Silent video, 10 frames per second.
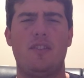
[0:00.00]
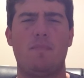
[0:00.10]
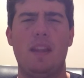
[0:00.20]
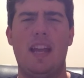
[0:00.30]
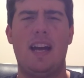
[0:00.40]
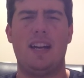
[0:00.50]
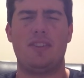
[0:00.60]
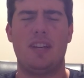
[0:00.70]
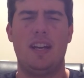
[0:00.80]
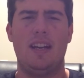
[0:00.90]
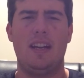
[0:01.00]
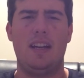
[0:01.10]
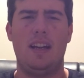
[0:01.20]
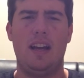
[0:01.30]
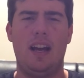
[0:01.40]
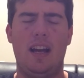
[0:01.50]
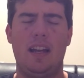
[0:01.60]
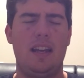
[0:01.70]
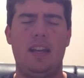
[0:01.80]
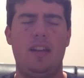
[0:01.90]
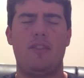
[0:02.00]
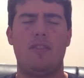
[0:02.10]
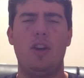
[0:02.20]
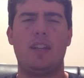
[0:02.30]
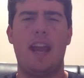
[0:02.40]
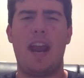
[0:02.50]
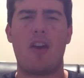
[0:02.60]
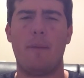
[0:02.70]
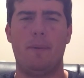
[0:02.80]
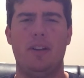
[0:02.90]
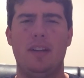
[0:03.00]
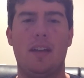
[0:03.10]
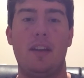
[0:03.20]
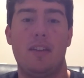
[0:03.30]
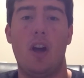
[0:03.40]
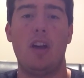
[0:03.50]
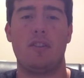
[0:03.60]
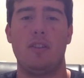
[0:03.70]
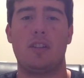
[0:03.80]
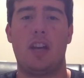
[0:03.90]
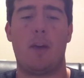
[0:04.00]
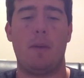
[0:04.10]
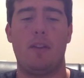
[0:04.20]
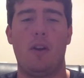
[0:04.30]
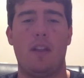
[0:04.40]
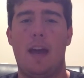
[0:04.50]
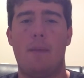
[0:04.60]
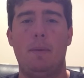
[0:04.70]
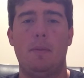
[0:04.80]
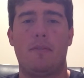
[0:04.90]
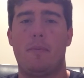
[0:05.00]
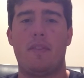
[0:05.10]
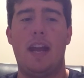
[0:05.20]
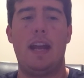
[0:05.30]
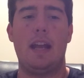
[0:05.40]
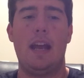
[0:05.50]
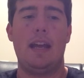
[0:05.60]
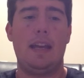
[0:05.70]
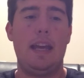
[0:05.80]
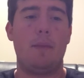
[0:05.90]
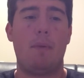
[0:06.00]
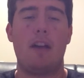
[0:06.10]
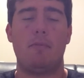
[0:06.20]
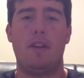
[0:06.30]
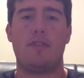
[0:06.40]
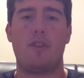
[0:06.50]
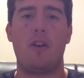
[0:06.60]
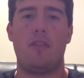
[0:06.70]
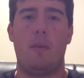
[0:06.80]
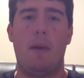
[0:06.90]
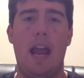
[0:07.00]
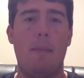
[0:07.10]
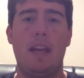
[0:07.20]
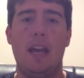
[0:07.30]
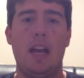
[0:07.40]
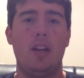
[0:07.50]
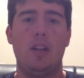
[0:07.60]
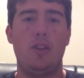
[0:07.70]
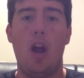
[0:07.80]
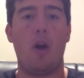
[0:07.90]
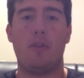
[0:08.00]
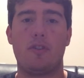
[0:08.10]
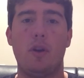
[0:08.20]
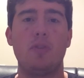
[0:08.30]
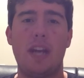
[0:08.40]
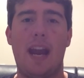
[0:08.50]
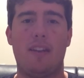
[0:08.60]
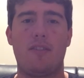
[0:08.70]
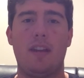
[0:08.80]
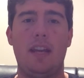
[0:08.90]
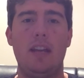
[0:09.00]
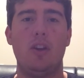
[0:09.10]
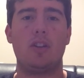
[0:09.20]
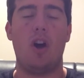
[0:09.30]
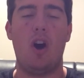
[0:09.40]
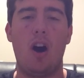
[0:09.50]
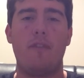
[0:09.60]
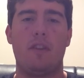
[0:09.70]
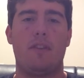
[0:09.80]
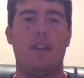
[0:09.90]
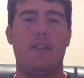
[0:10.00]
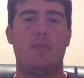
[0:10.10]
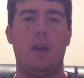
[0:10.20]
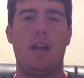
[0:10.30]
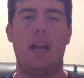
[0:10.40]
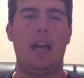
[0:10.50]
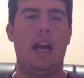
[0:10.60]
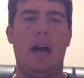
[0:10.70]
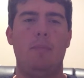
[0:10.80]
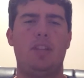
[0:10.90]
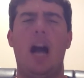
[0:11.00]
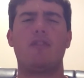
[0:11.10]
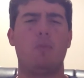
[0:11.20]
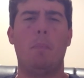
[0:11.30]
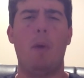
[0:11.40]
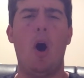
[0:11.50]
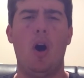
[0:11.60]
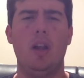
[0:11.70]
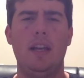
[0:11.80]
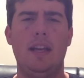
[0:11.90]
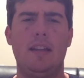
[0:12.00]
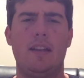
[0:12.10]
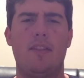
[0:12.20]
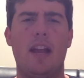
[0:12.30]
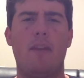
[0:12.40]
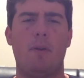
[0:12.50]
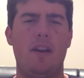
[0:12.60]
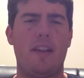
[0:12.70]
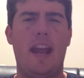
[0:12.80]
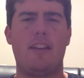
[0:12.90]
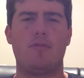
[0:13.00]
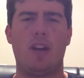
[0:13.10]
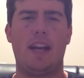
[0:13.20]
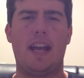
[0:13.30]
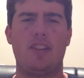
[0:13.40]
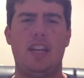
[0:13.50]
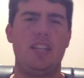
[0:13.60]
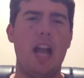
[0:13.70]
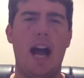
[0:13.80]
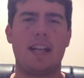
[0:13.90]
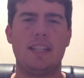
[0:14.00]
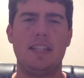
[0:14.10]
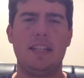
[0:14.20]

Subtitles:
It was Balaj. He's looked terrible. He's honestly looked terrible. I know a lot of people have been saying he can possibly be a starter there in Miami. No, there's no chance. He looked awful this last week. Dunked from a ball. Instead of putting his hands up trying to catch it, he dunked.